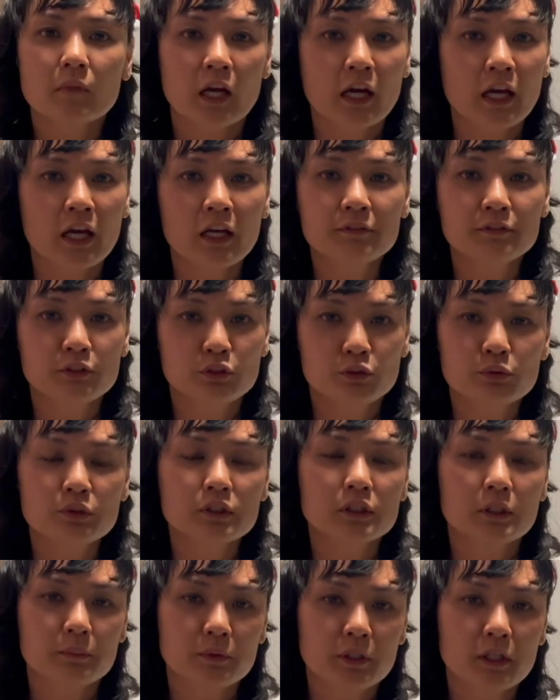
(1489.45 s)
I had to
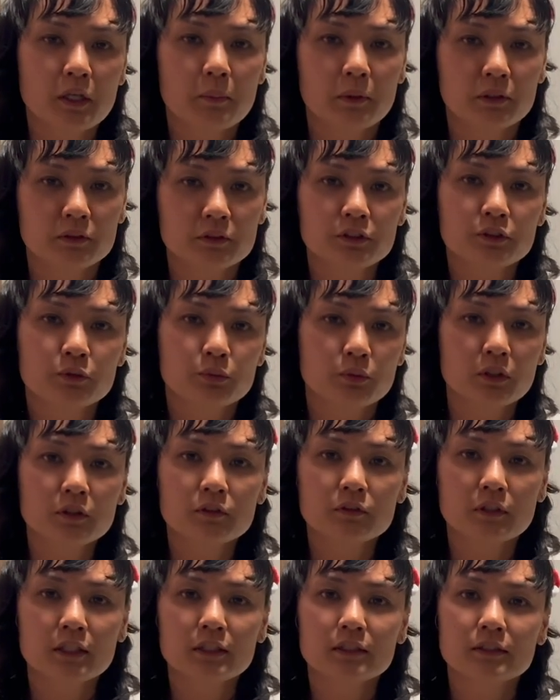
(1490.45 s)
do something about this
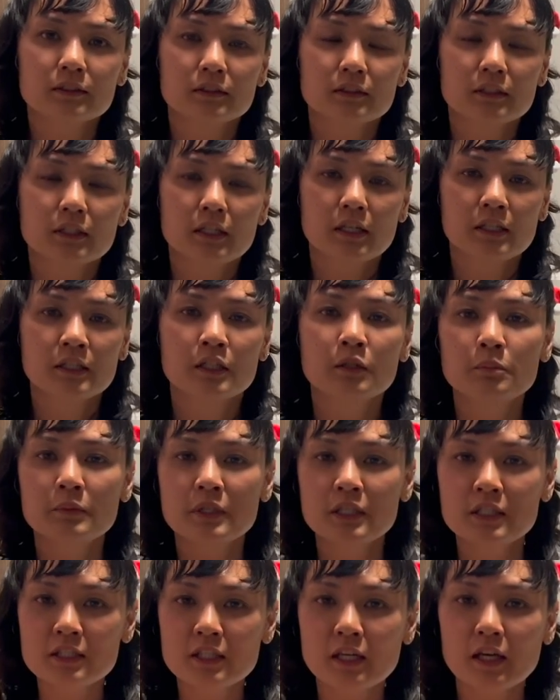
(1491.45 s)
world, right? In the
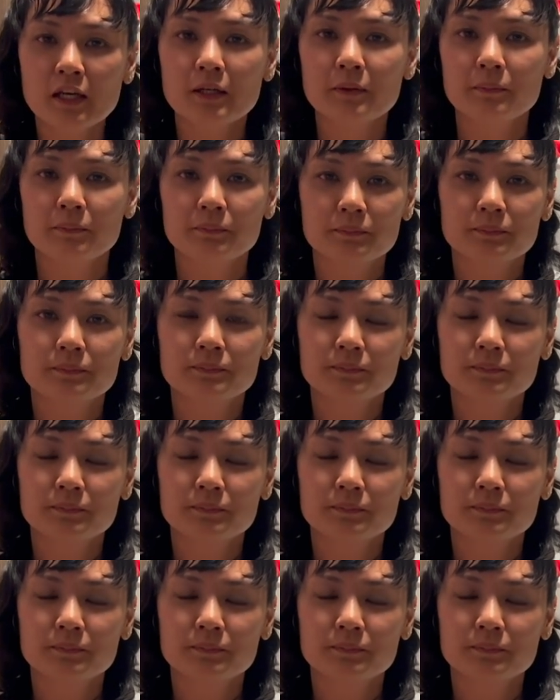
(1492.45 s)
meantime.